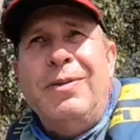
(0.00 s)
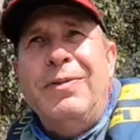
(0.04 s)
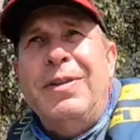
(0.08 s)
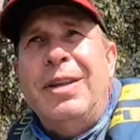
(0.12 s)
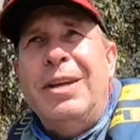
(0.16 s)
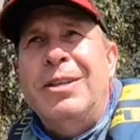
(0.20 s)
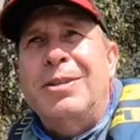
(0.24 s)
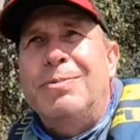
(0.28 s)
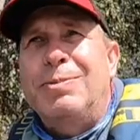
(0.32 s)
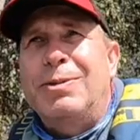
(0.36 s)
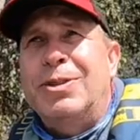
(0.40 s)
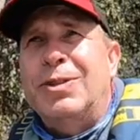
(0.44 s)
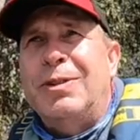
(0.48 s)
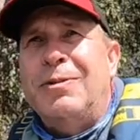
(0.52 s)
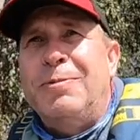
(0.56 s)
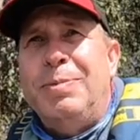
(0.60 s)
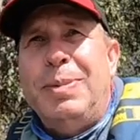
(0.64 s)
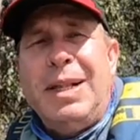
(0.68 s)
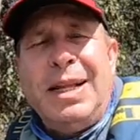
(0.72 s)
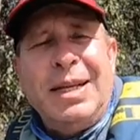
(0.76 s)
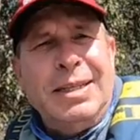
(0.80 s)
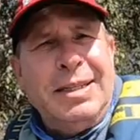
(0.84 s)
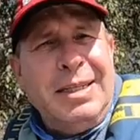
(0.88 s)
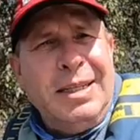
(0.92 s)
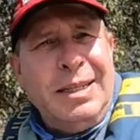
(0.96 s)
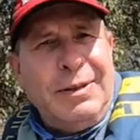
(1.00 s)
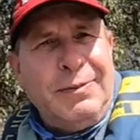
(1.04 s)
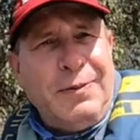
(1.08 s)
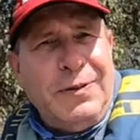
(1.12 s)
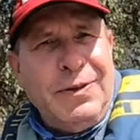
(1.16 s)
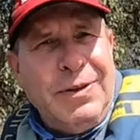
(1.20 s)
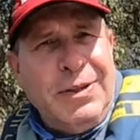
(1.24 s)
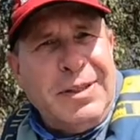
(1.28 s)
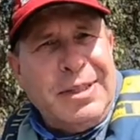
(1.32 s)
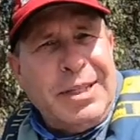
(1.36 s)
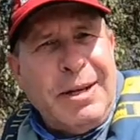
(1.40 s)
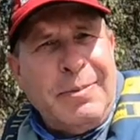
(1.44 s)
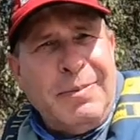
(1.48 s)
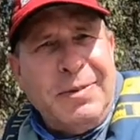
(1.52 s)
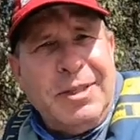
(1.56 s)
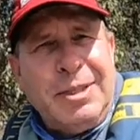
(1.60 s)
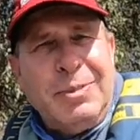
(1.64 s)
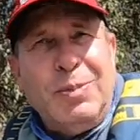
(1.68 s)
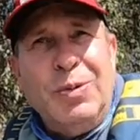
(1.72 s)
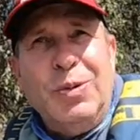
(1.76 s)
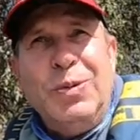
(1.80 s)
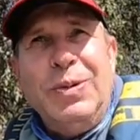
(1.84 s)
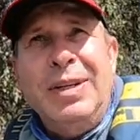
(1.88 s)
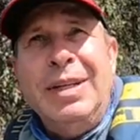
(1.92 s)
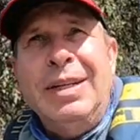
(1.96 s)
on those soft plastics first up
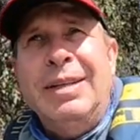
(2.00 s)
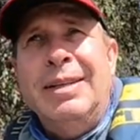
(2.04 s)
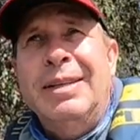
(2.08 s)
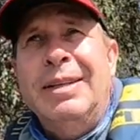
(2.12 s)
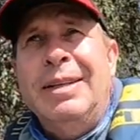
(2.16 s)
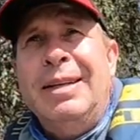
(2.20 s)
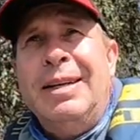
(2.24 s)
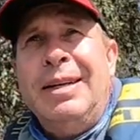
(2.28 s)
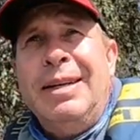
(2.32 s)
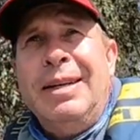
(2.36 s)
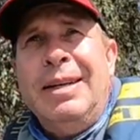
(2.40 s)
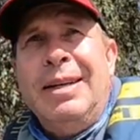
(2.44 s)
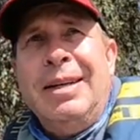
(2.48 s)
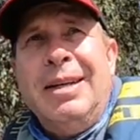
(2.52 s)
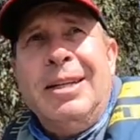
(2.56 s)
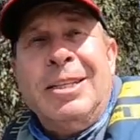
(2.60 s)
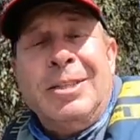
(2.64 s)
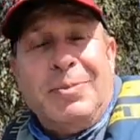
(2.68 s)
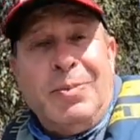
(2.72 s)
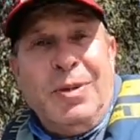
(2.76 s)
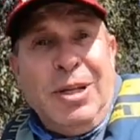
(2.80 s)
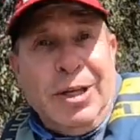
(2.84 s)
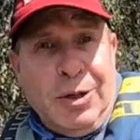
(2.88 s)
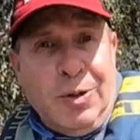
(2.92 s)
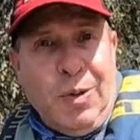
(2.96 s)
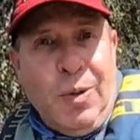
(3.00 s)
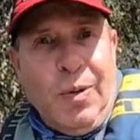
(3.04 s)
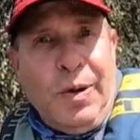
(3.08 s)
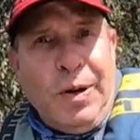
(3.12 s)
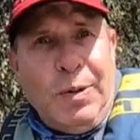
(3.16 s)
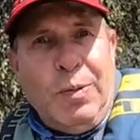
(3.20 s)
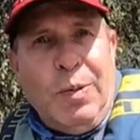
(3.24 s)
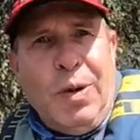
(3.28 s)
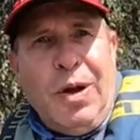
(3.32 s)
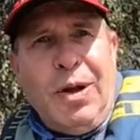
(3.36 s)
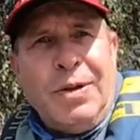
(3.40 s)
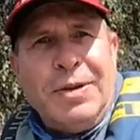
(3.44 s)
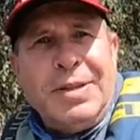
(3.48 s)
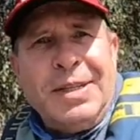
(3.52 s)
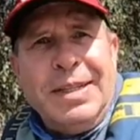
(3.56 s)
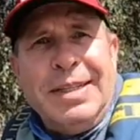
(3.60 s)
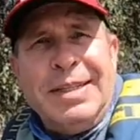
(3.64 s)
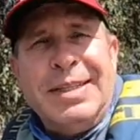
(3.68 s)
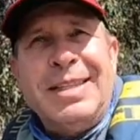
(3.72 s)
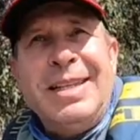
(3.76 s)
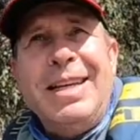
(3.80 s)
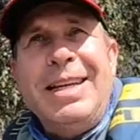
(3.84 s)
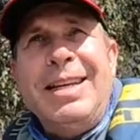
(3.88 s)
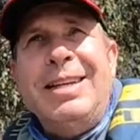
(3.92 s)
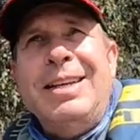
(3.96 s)
this morning. It's been quite a while
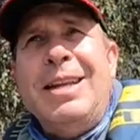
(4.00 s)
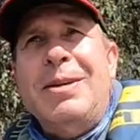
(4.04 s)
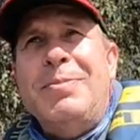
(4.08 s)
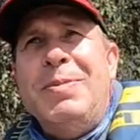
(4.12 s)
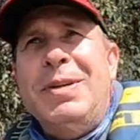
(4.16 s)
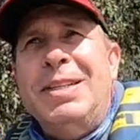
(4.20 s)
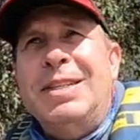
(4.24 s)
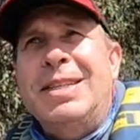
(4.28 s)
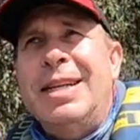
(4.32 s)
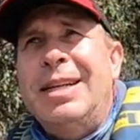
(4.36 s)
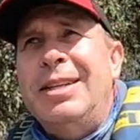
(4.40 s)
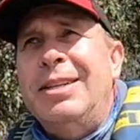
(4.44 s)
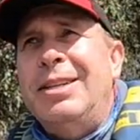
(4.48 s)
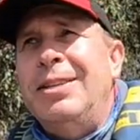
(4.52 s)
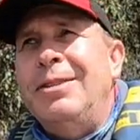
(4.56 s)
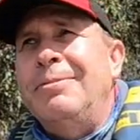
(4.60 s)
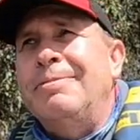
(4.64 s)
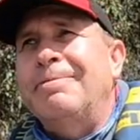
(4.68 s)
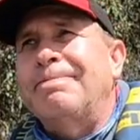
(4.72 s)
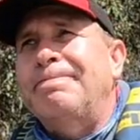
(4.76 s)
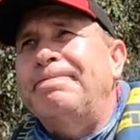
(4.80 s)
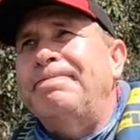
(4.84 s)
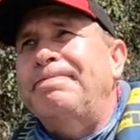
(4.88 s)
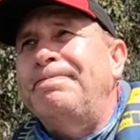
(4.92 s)
since then, let me tell you.